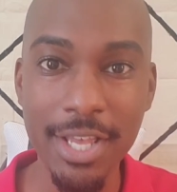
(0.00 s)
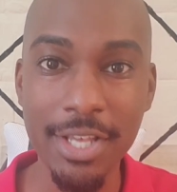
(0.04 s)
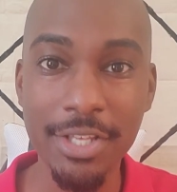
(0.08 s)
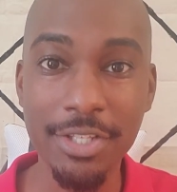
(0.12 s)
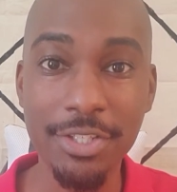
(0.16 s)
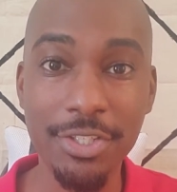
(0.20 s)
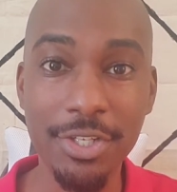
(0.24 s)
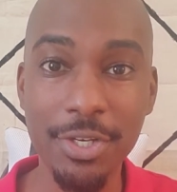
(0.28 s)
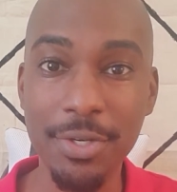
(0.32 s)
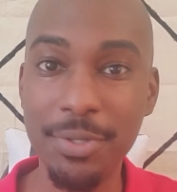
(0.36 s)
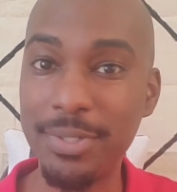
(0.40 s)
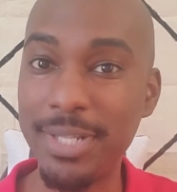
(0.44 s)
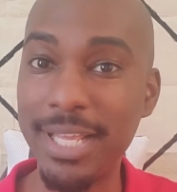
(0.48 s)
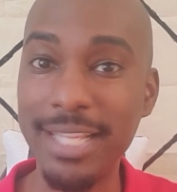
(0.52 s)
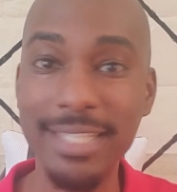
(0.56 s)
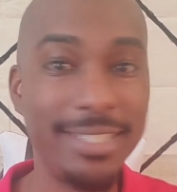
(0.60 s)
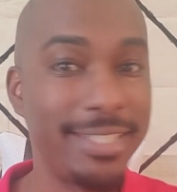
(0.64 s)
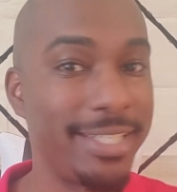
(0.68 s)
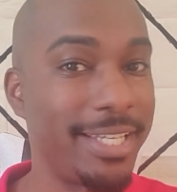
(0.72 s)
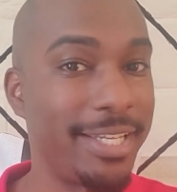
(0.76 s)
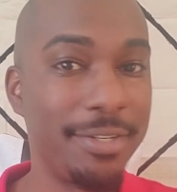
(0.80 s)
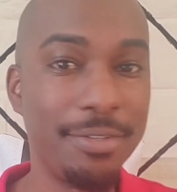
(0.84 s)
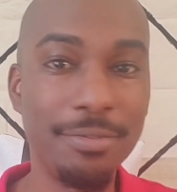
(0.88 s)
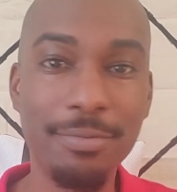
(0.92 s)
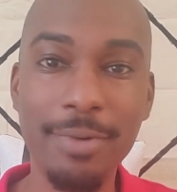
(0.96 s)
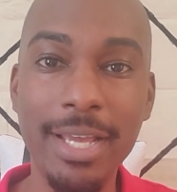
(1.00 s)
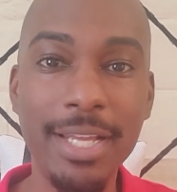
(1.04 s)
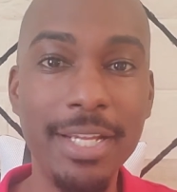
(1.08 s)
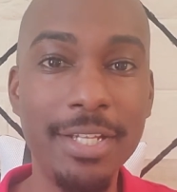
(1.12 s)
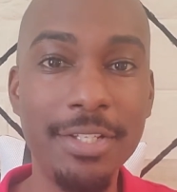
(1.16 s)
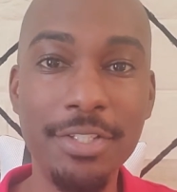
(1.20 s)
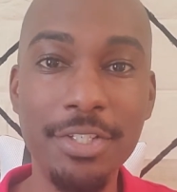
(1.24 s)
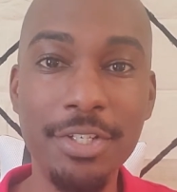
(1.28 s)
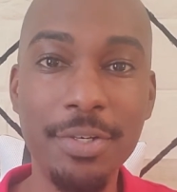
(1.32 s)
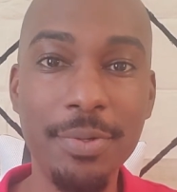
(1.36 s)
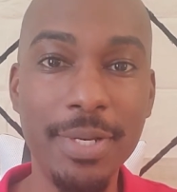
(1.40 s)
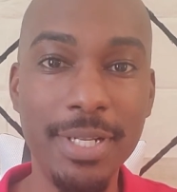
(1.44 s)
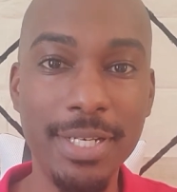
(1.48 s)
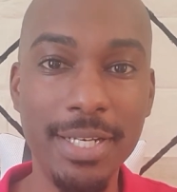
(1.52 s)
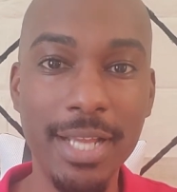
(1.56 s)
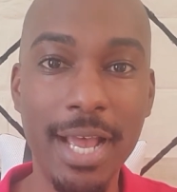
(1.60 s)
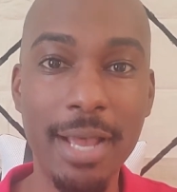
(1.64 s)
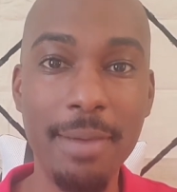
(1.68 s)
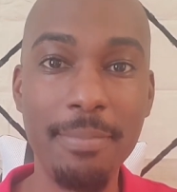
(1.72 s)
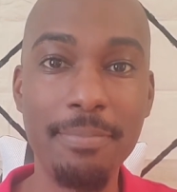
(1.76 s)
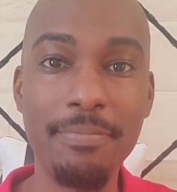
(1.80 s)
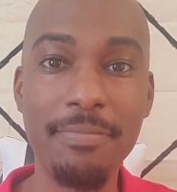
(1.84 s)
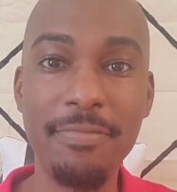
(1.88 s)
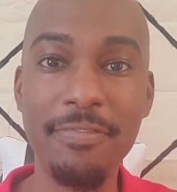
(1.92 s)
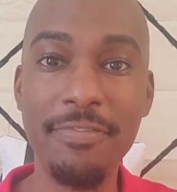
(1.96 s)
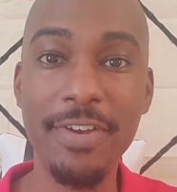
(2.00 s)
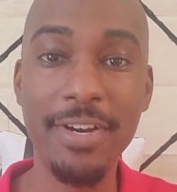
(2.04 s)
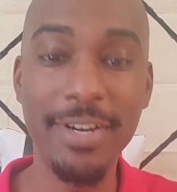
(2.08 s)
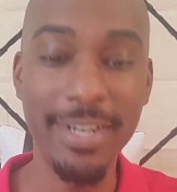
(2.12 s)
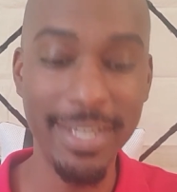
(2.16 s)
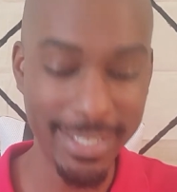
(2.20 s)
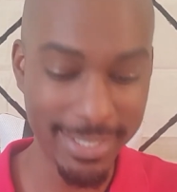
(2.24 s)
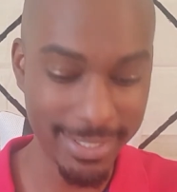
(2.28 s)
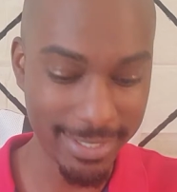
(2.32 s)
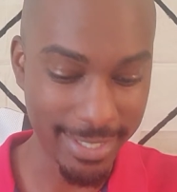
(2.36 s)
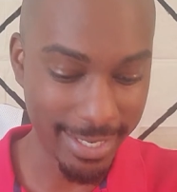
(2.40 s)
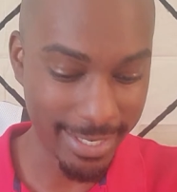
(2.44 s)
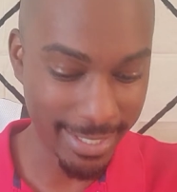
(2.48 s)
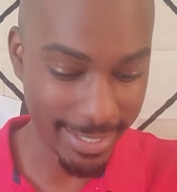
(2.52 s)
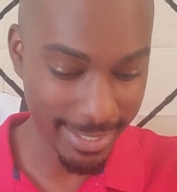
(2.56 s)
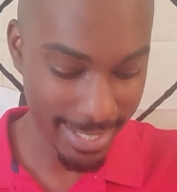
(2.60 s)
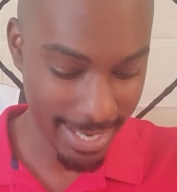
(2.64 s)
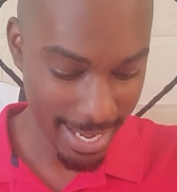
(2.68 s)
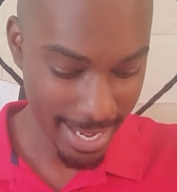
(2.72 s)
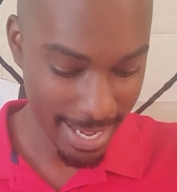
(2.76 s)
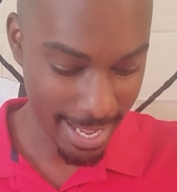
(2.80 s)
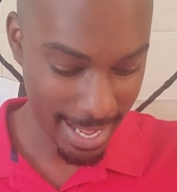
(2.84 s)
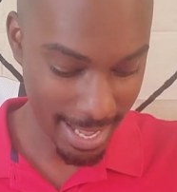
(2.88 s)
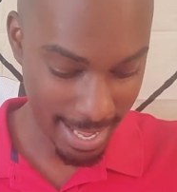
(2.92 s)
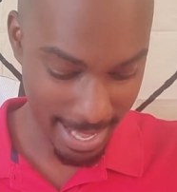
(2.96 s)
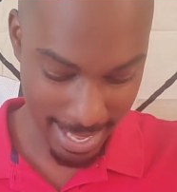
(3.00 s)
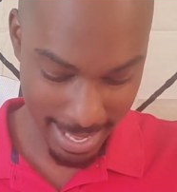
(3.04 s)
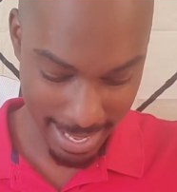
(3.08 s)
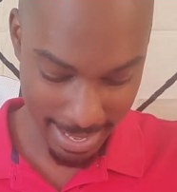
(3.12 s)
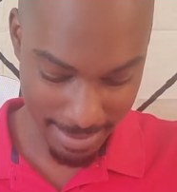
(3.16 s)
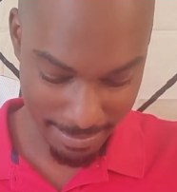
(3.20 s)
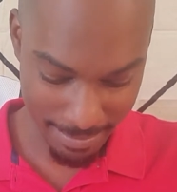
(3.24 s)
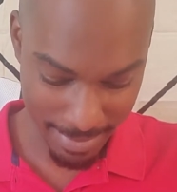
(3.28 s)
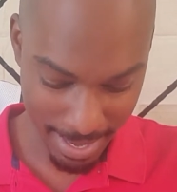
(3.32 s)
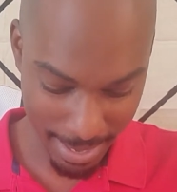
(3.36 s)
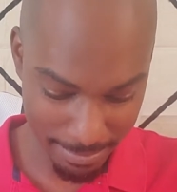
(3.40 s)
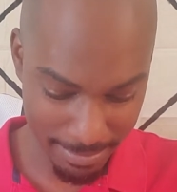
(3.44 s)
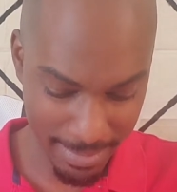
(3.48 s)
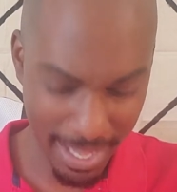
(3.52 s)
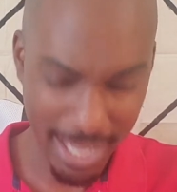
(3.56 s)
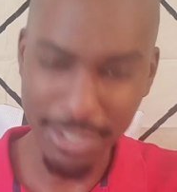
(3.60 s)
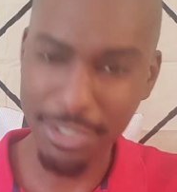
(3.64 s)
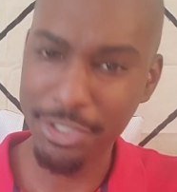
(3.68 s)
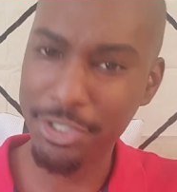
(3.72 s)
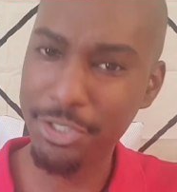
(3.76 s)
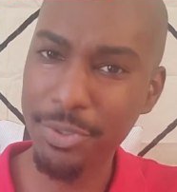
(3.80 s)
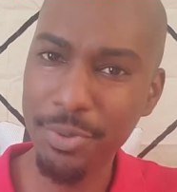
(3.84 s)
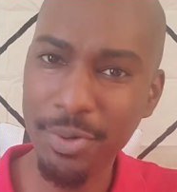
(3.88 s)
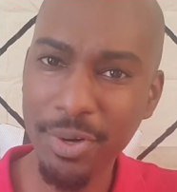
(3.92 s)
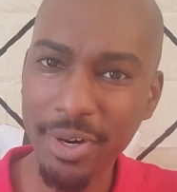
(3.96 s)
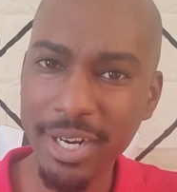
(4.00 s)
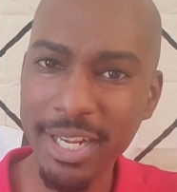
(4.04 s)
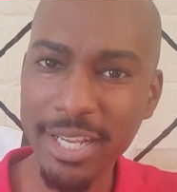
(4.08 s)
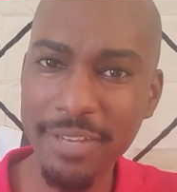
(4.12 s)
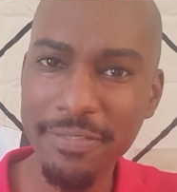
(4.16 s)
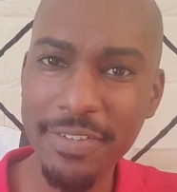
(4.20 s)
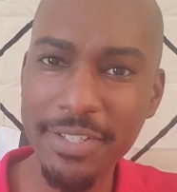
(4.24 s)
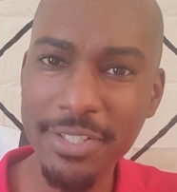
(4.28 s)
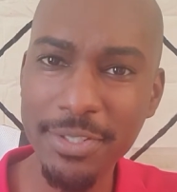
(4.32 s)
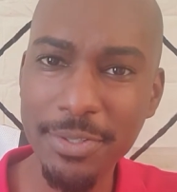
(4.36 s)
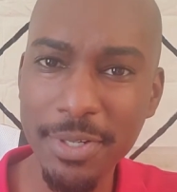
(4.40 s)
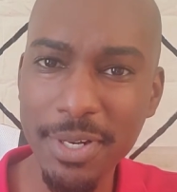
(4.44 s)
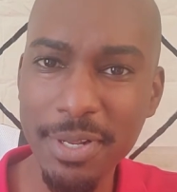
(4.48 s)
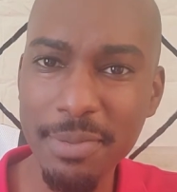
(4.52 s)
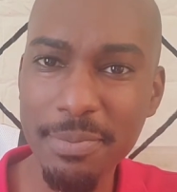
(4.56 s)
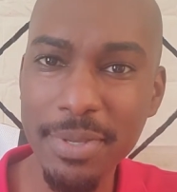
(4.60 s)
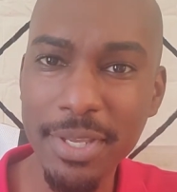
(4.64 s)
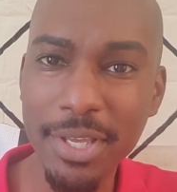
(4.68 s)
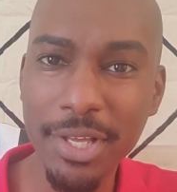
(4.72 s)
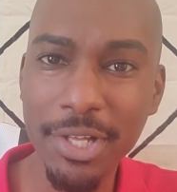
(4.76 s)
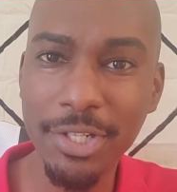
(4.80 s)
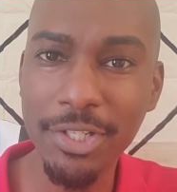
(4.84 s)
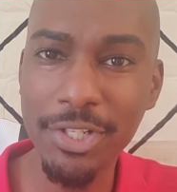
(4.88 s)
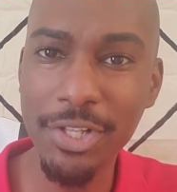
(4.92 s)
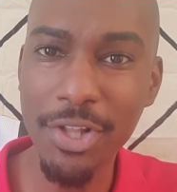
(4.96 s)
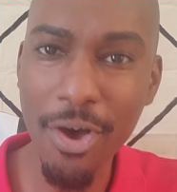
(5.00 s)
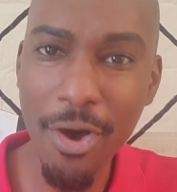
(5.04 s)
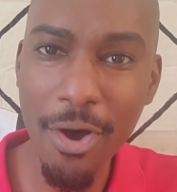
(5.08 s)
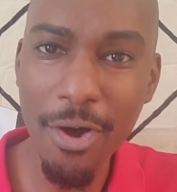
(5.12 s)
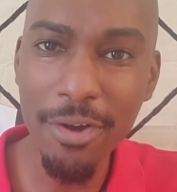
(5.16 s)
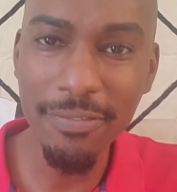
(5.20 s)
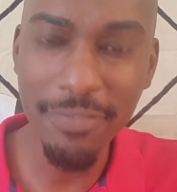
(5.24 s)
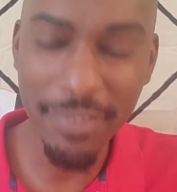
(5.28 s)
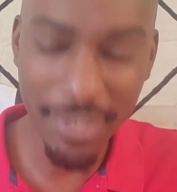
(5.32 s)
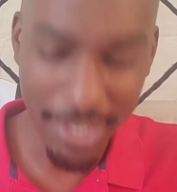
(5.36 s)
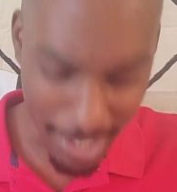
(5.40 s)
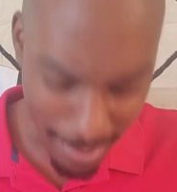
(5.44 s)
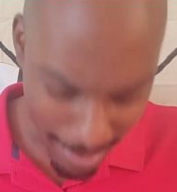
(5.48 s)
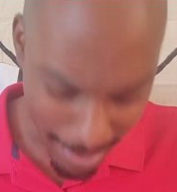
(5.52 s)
So let's get right into it. I'm very excited. I'm not sure if it's going to be a long video.